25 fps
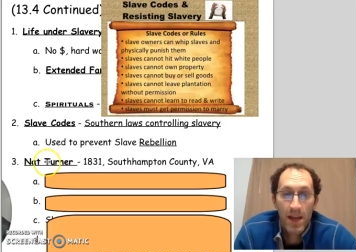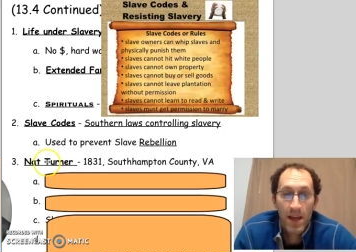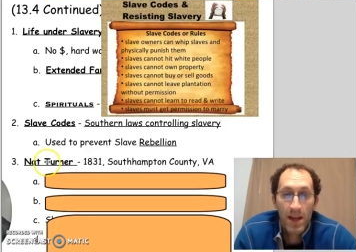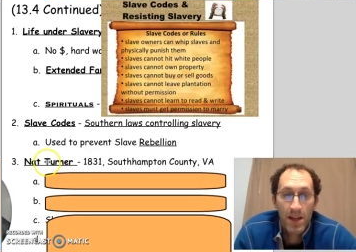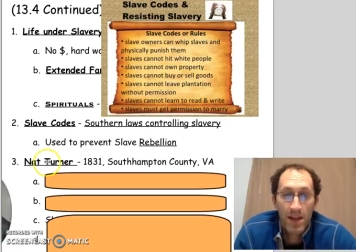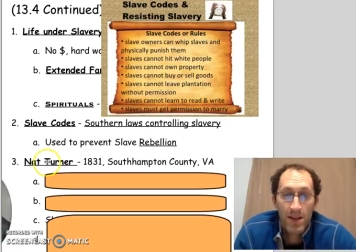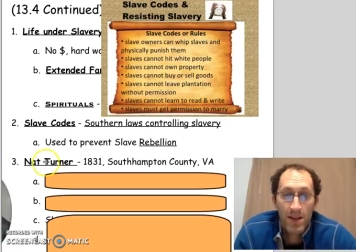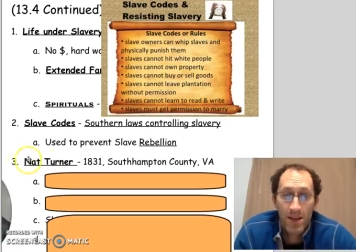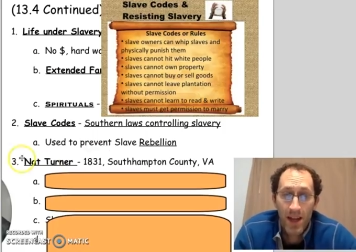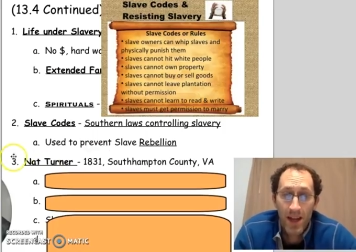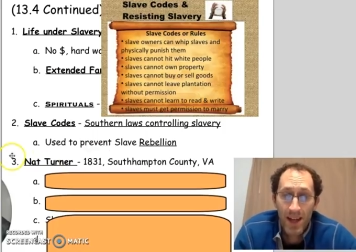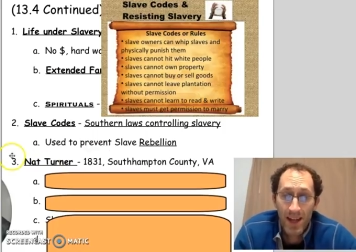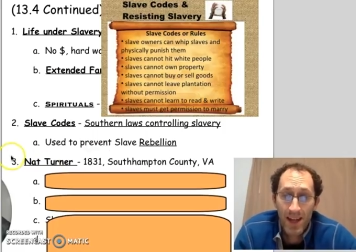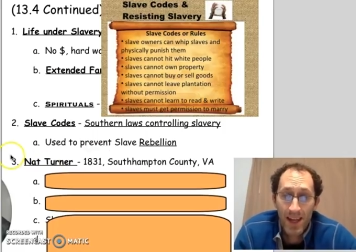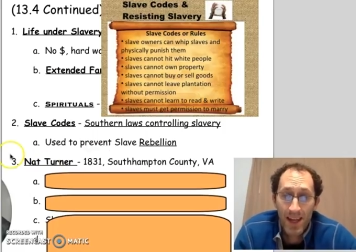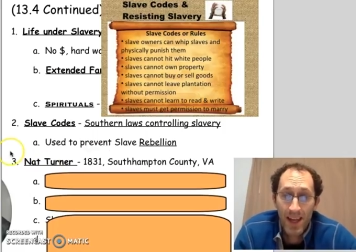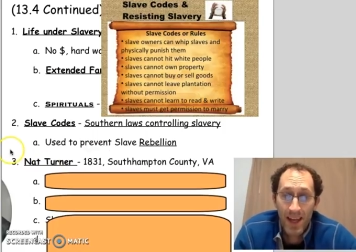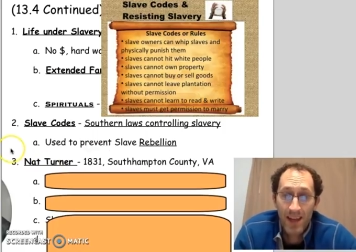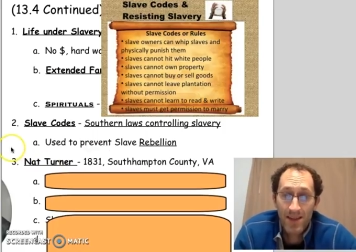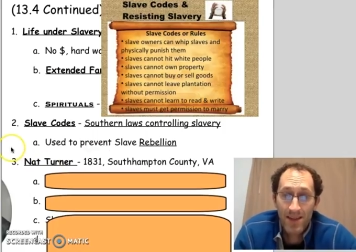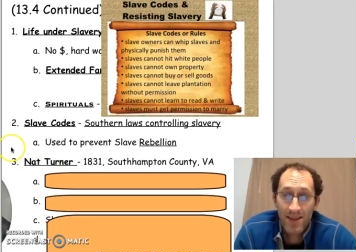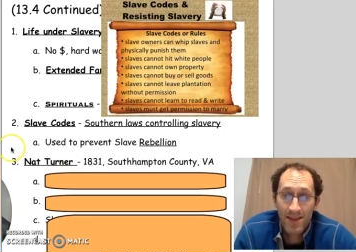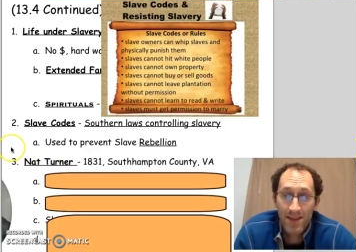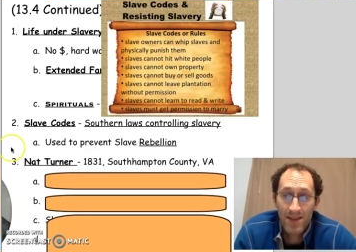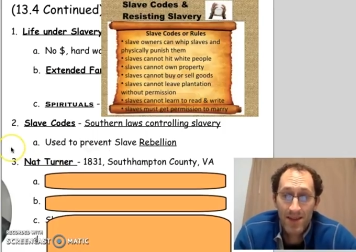In a lot of
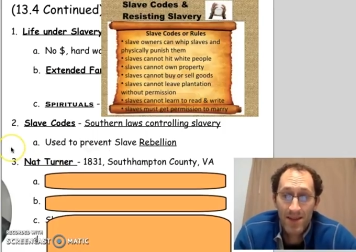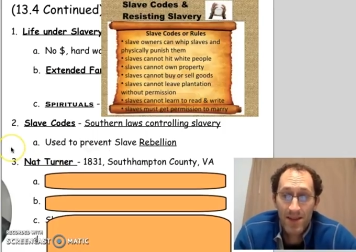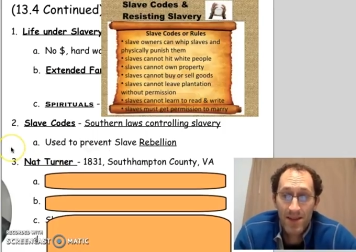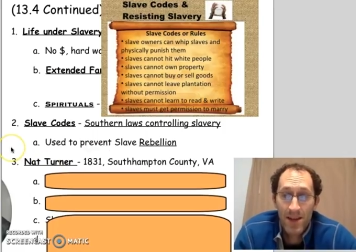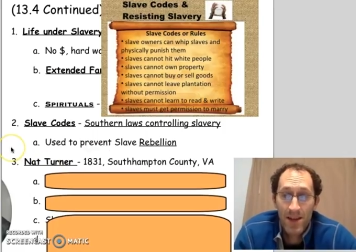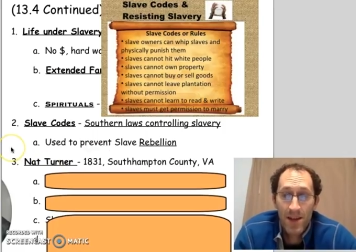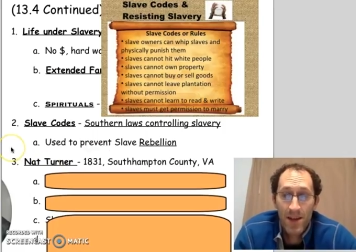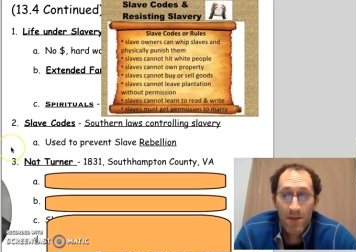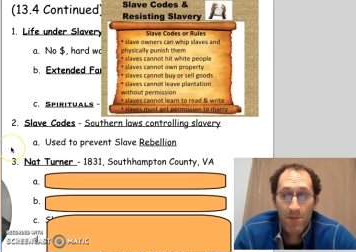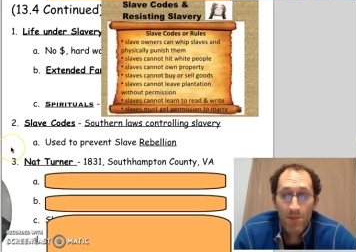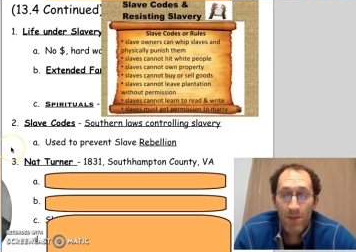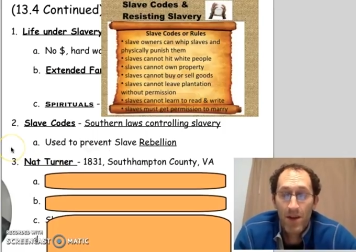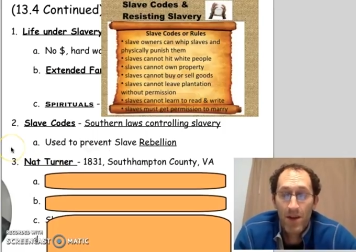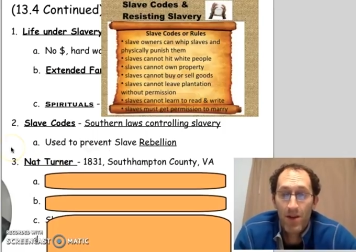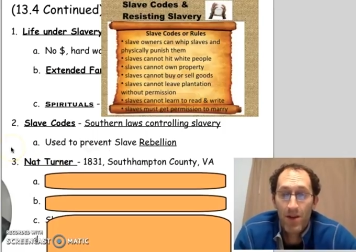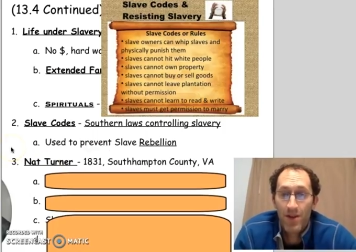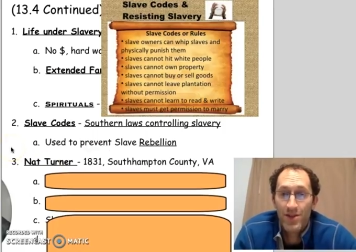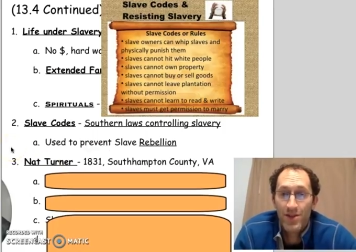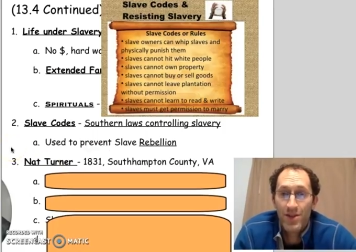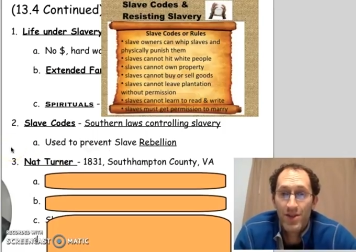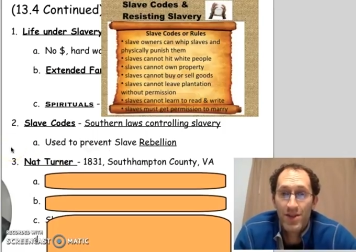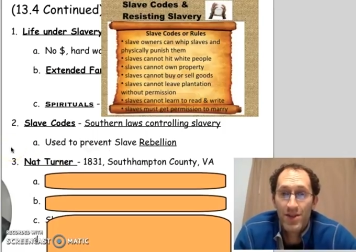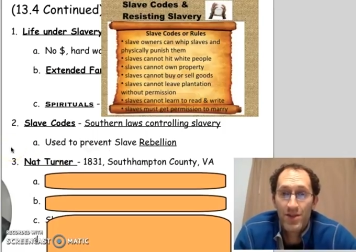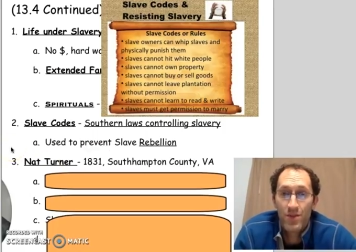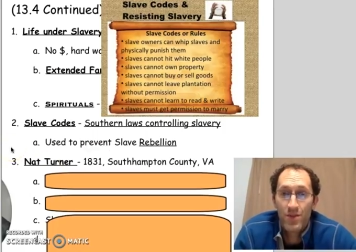cases,
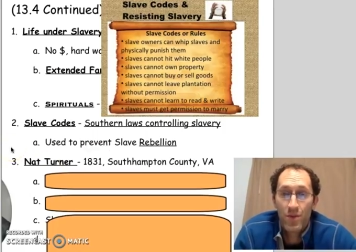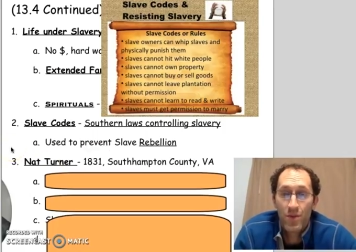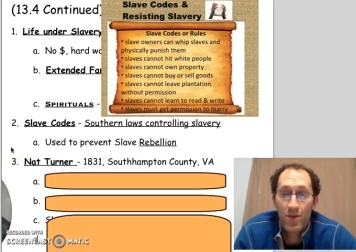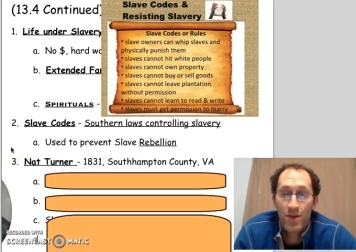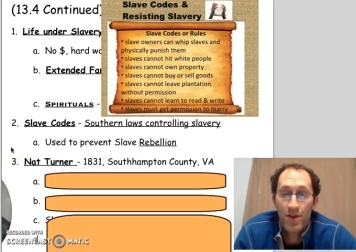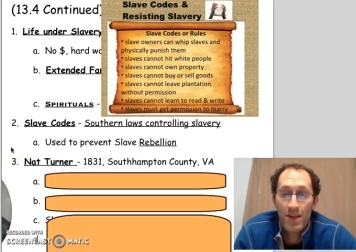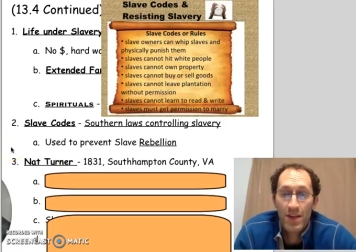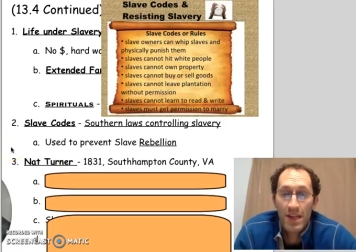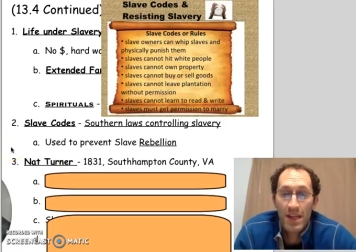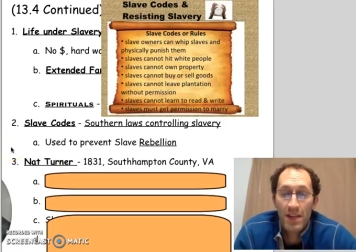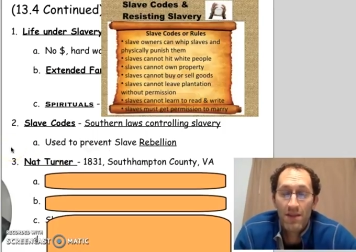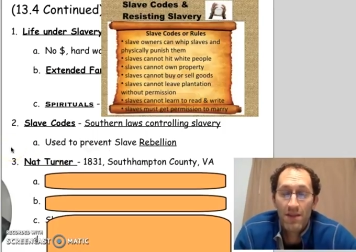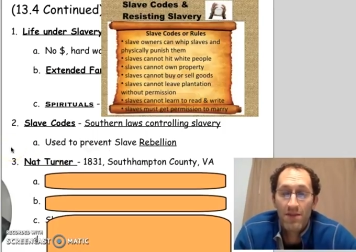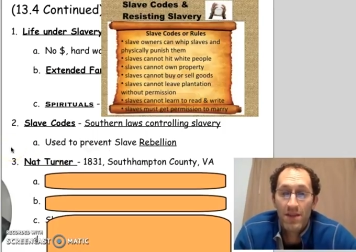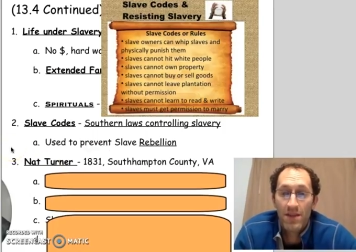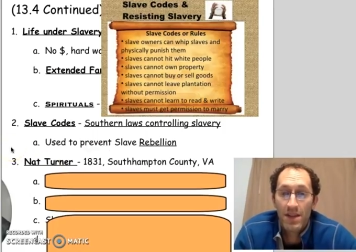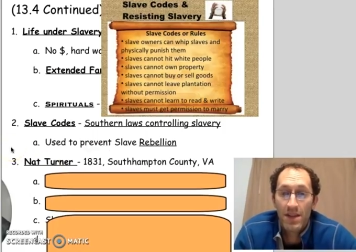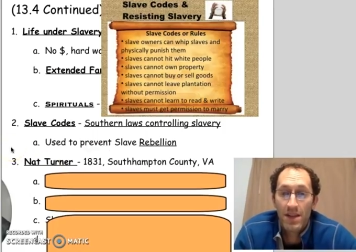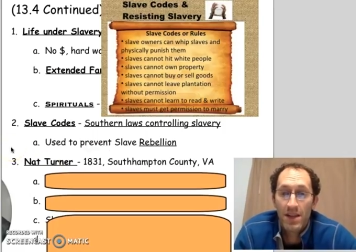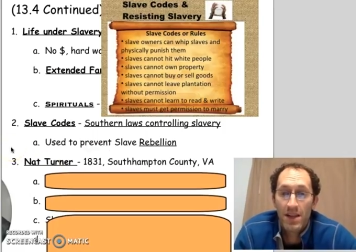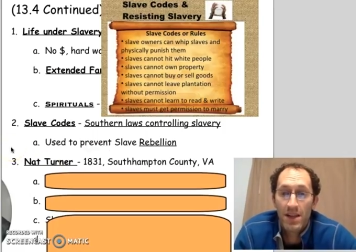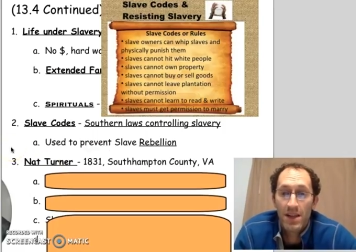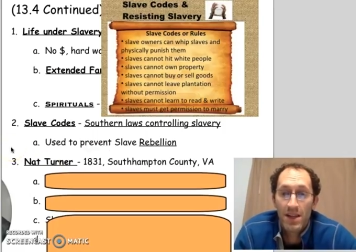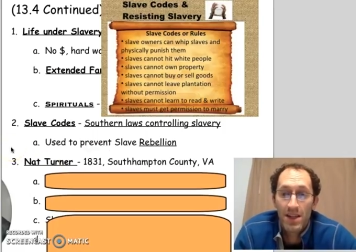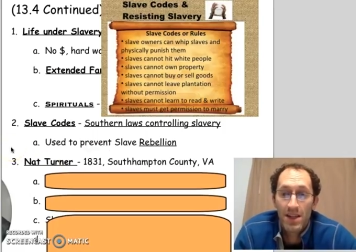marriages weren't
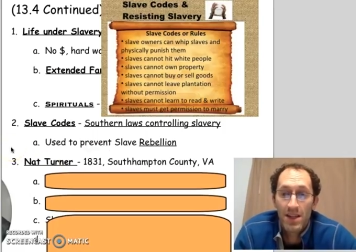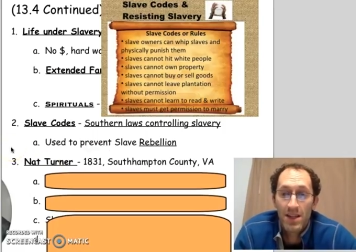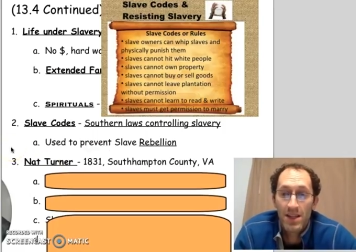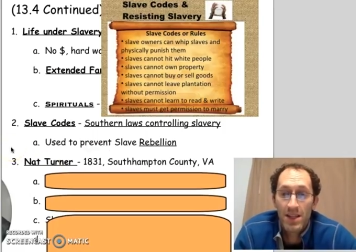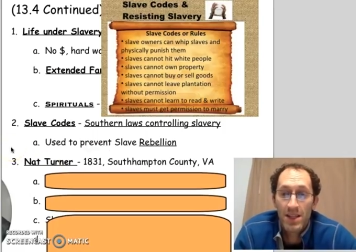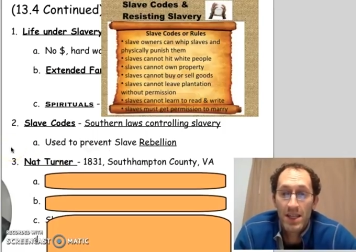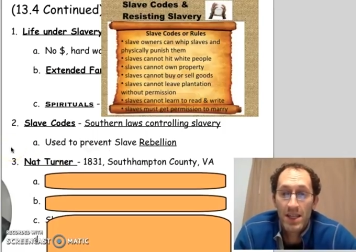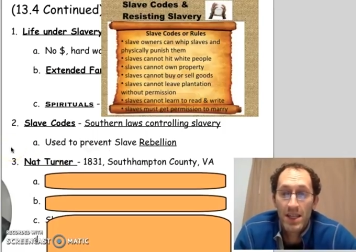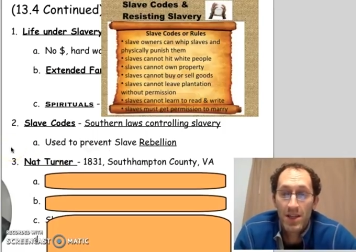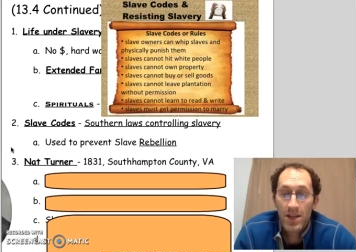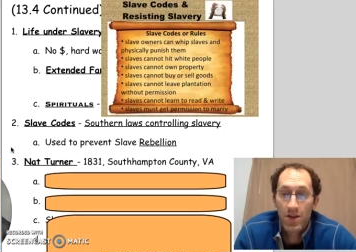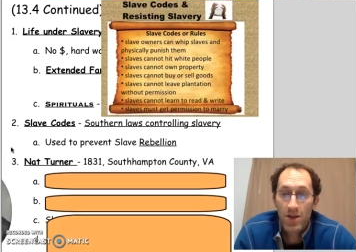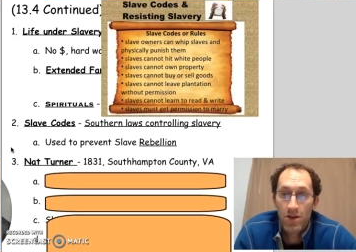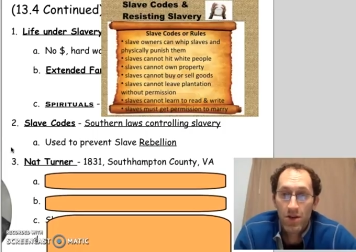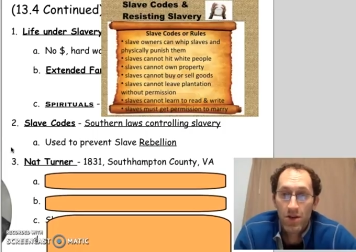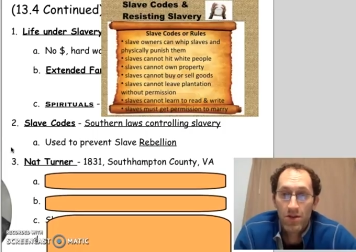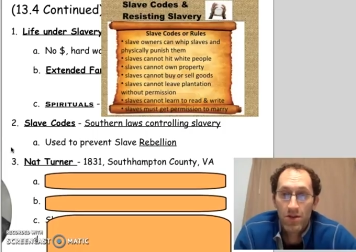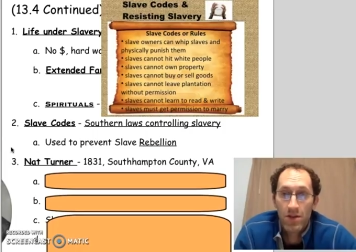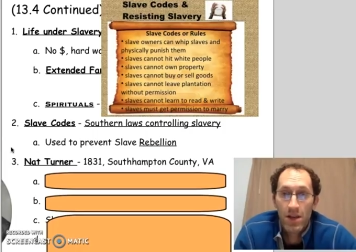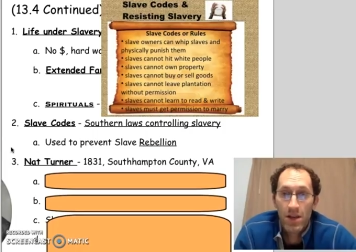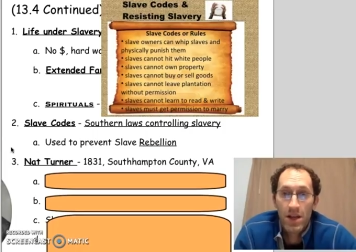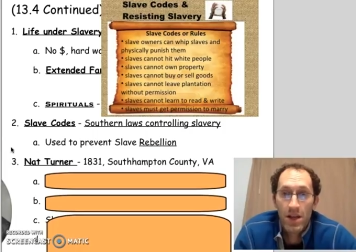even legal,